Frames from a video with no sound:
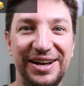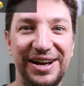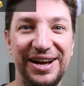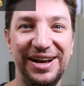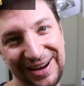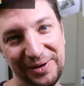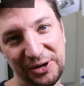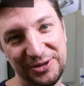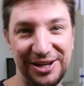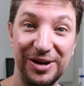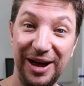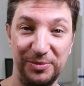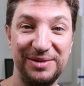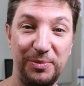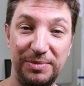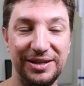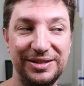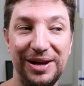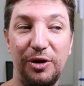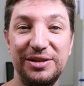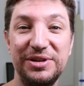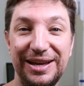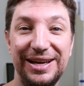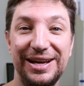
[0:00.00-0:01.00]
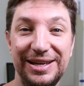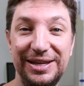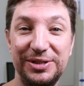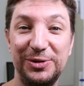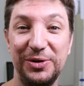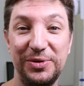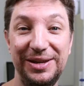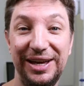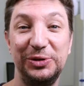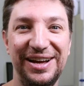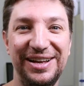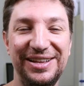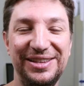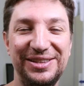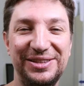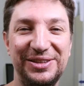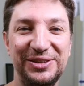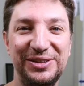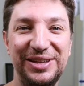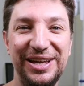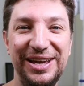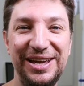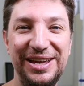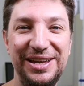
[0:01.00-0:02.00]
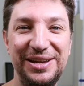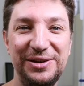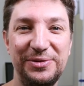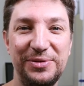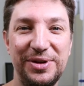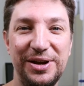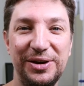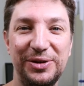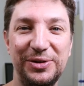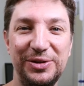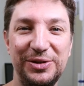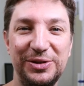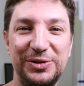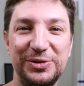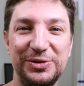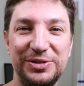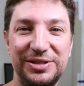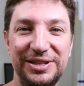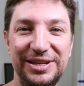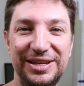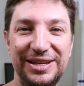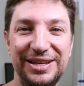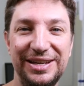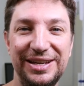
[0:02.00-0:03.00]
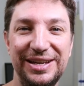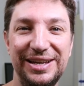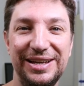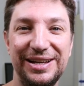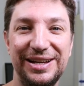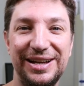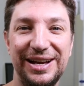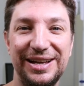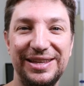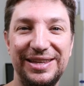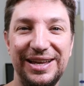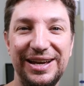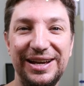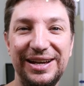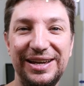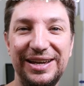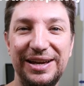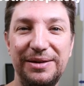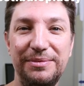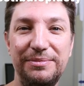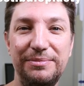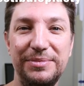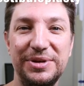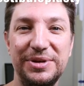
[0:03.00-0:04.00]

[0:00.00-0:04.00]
And today we are going to see Kazanjian